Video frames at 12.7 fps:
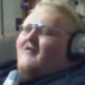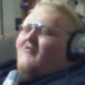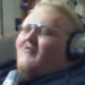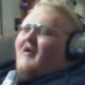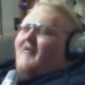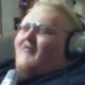
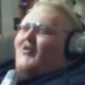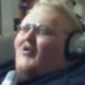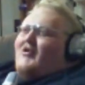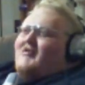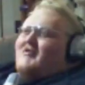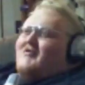my
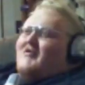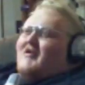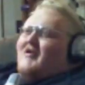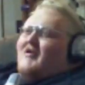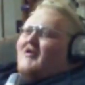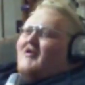personal
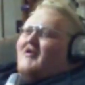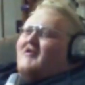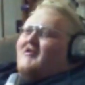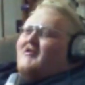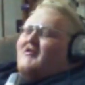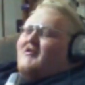goal
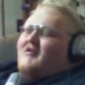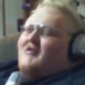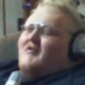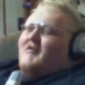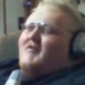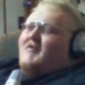is to
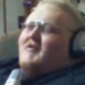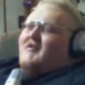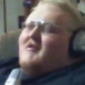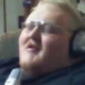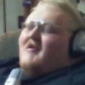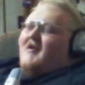
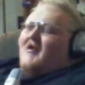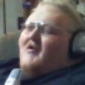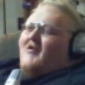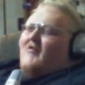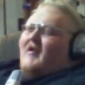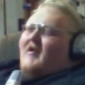lose
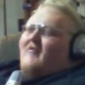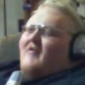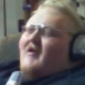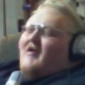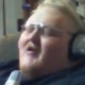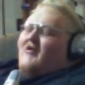right
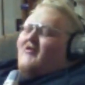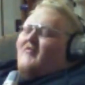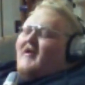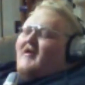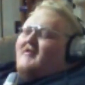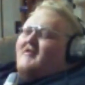around 100
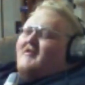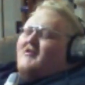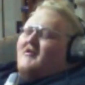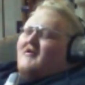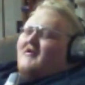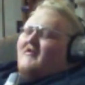pounds
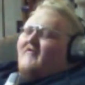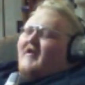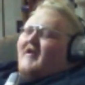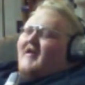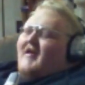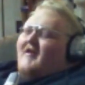this year if
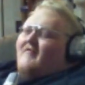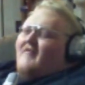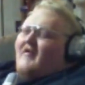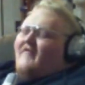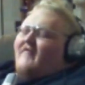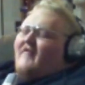I can.
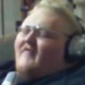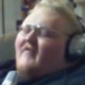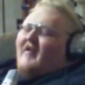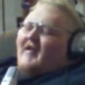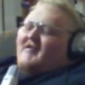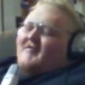If
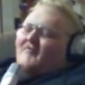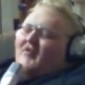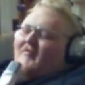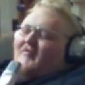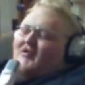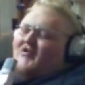that's
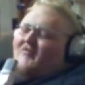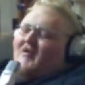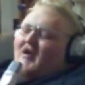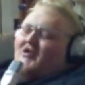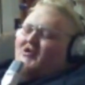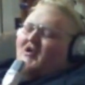probably too
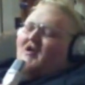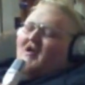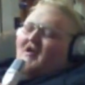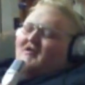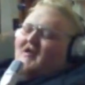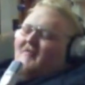much,
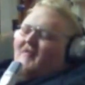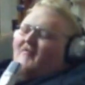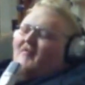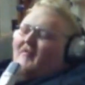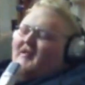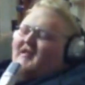so I'm
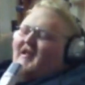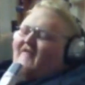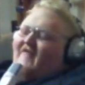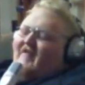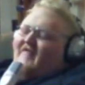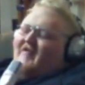gonna probably say
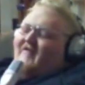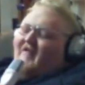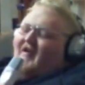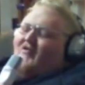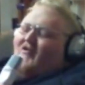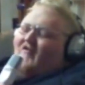50. If
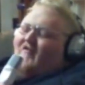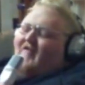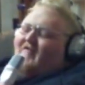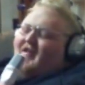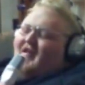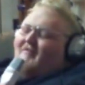I can lose
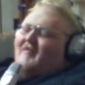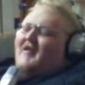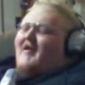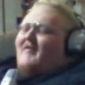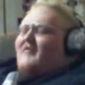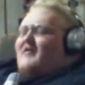50, I'd be
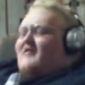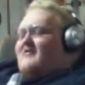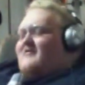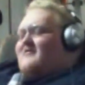happy.